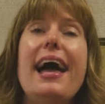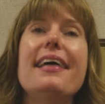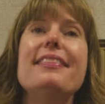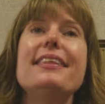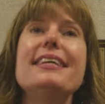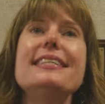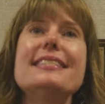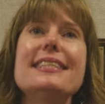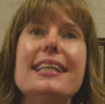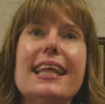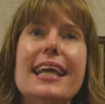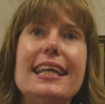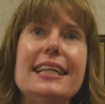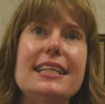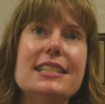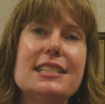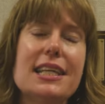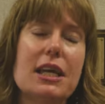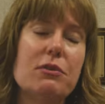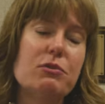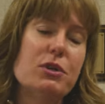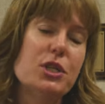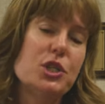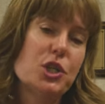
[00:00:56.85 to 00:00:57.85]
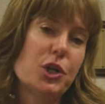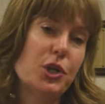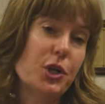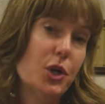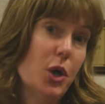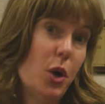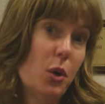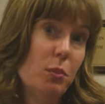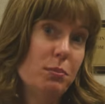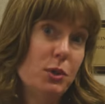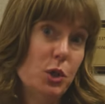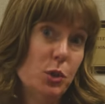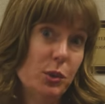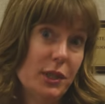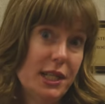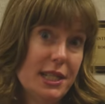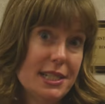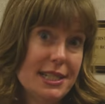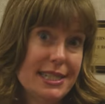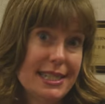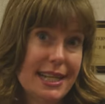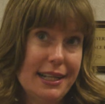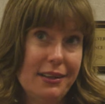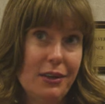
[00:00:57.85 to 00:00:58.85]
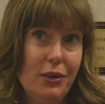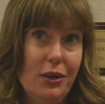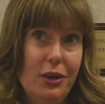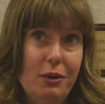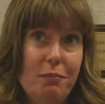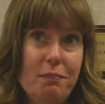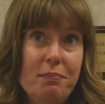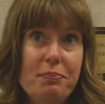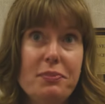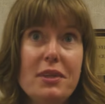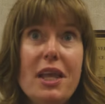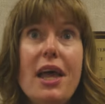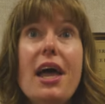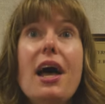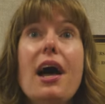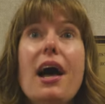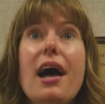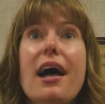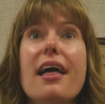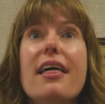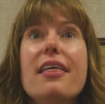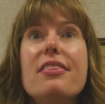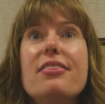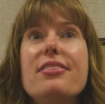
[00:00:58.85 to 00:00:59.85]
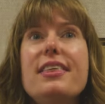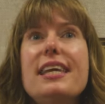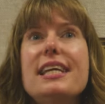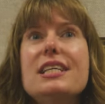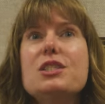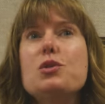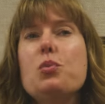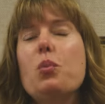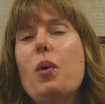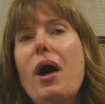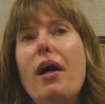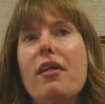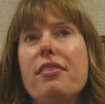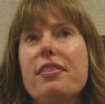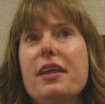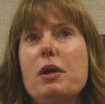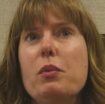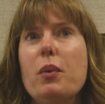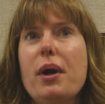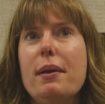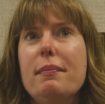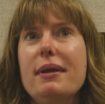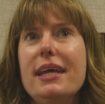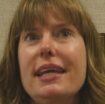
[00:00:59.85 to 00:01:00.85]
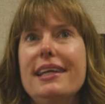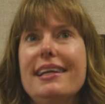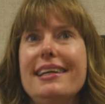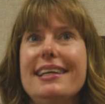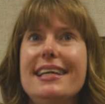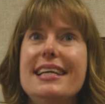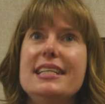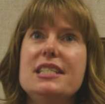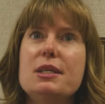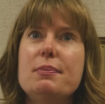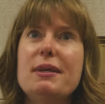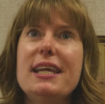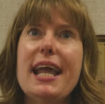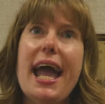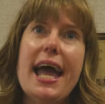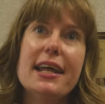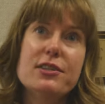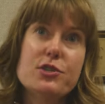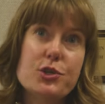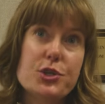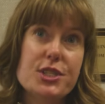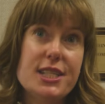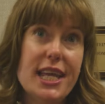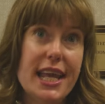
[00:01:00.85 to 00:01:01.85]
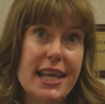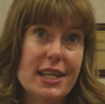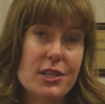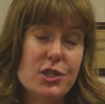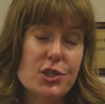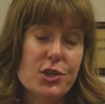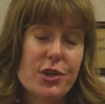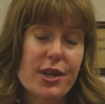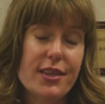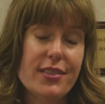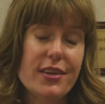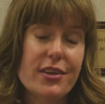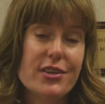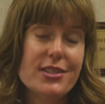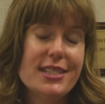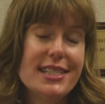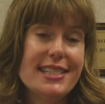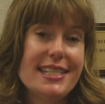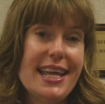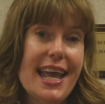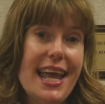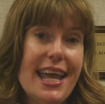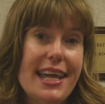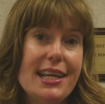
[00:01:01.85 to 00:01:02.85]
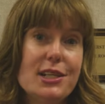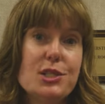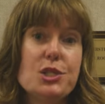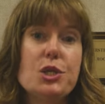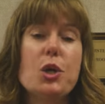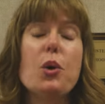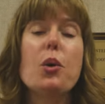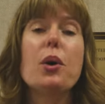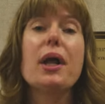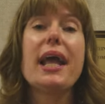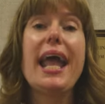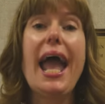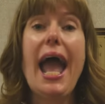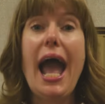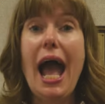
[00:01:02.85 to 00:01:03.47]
and these ladies can return home newly single. These wealthy women need to be entertained during their stay, so